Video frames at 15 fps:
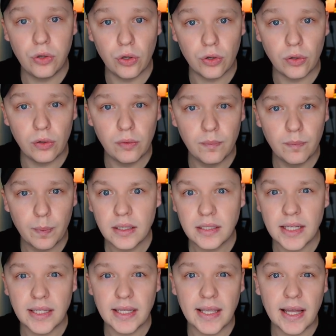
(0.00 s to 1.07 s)
Google
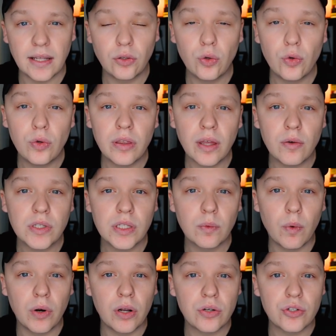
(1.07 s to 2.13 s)
sitting at
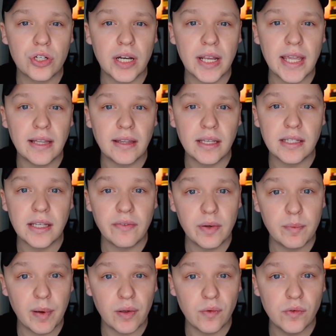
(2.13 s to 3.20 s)

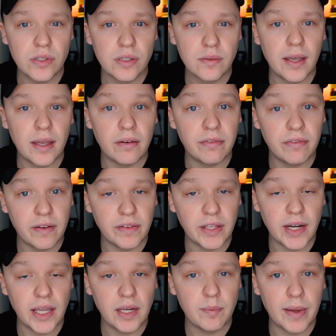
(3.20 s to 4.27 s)

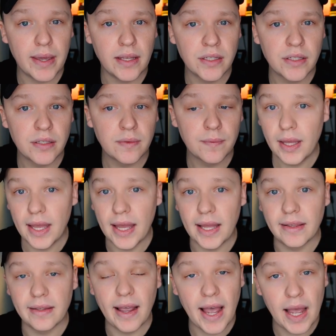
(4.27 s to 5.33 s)
£2,187.59,
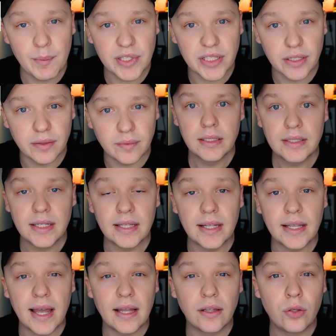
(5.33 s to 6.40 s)
and Amazon,
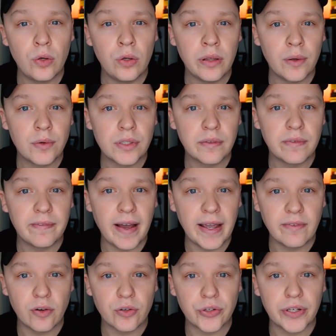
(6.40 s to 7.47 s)
sitting at
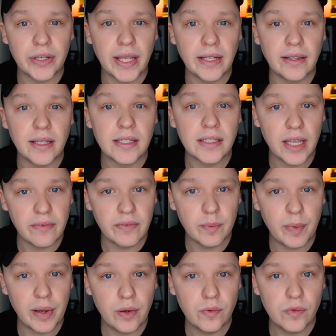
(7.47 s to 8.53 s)

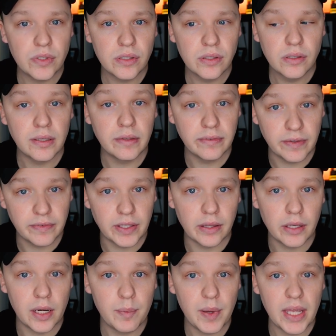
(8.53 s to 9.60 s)

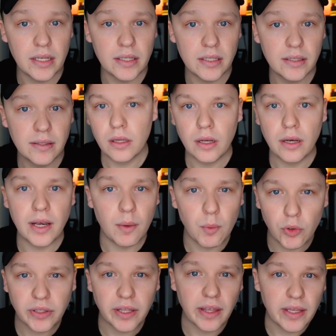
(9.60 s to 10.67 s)
£2,597.53.
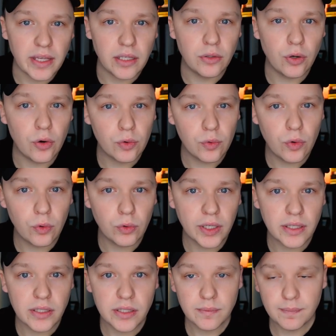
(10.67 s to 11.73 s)
Now on to the eToro
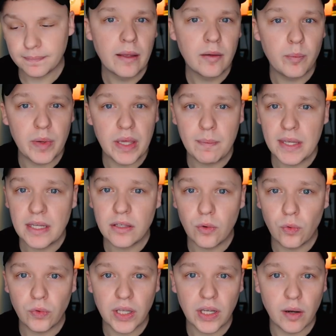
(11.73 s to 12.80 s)
holdings. BP is the
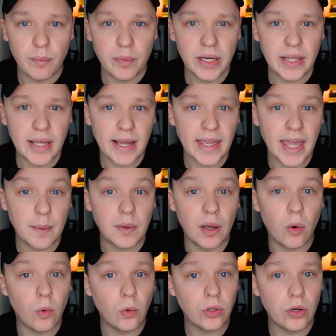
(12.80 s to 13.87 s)
only company that I kept a
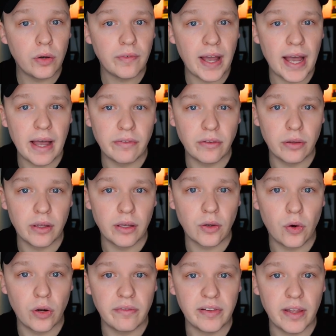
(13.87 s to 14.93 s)
hold of after the
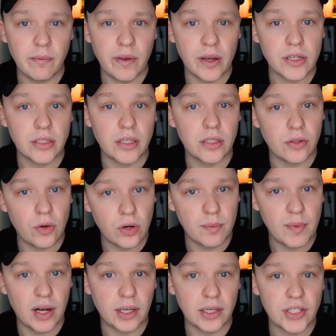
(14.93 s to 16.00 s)
coin flip versus the stock
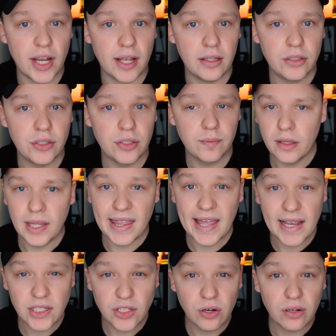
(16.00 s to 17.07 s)
market challenge.
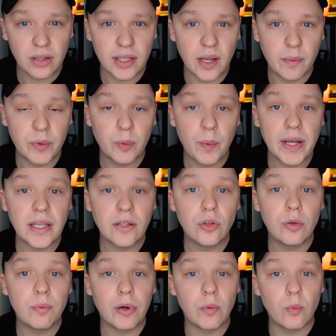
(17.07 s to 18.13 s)
That is currently up
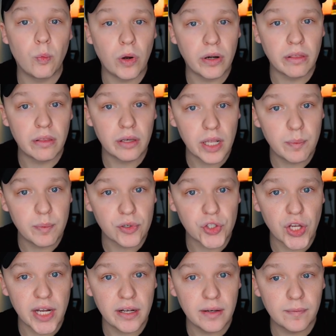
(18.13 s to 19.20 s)

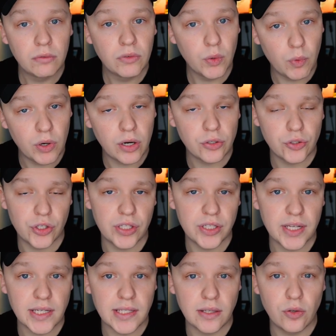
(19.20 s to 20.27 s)
22.13% to
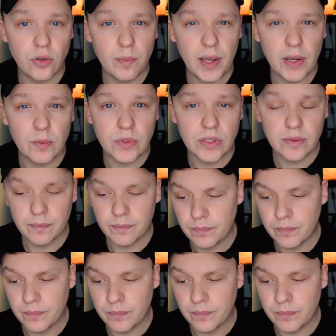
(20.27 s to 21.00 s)
£162.